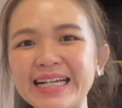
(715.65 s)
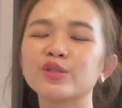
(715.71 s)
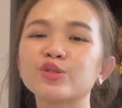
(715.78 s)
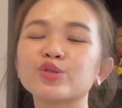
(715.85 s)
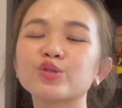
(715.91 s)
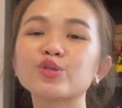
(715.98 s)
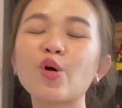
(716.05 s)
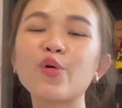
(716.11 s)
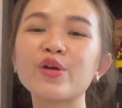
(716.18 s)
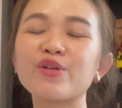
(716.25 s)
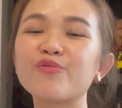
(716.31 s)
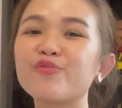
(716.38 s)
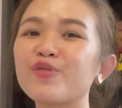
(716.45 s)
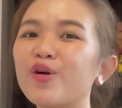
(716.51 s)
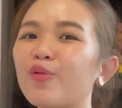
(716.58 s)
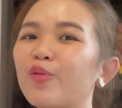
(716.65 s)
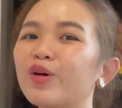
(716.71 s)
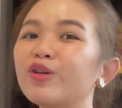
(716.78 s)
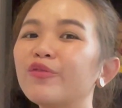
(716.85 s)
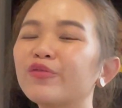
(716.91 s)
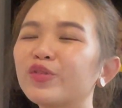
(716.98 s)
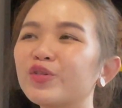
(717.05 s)
So if you're one
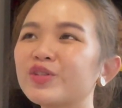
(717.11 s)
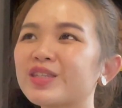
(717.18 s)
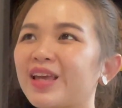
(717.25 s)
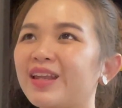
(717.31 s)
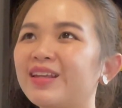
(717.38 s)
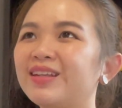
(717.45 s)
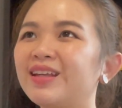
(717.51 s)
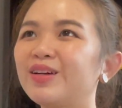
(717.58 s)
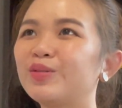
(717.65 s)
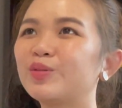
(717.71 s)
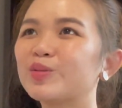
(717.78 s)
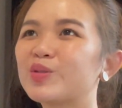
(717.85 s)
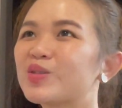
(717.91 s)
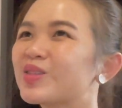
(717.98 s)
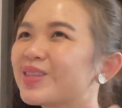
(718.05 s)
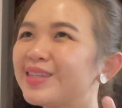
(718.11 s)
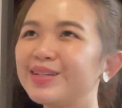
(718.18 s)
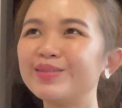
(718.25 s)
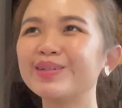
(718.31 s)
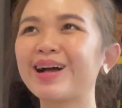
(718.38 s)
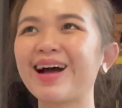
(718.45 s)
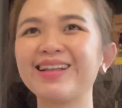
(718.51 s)
of those candidates who
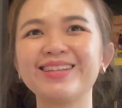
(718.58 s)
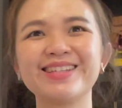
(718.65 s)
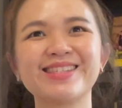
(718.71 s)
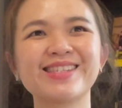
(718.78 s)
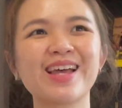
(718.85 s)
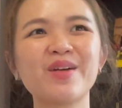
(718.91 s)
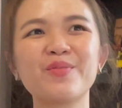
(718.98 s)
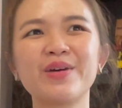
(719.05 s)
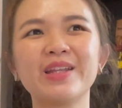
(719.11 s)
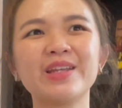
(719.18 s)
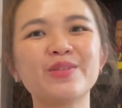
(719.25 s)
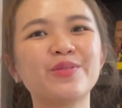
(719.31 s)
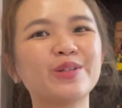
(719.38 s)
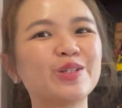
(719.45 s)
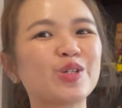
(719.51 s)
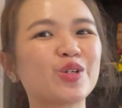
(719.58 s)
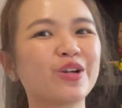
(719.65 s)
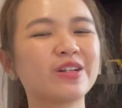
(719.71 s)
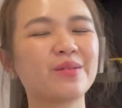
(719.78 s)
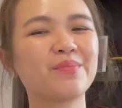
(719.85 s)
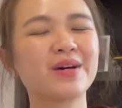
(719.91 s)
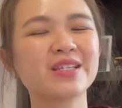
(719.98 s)
still can't decide whether you want to
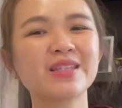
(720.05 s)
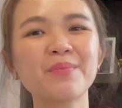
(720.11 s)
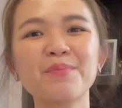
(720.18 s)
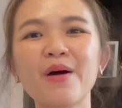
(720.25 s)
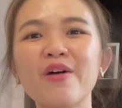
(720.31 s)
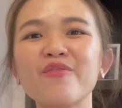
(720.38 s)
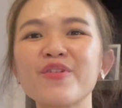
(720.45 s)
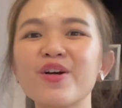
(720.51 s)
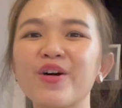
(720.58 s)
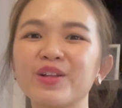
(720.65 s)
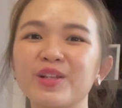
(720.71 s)
join the master pathway or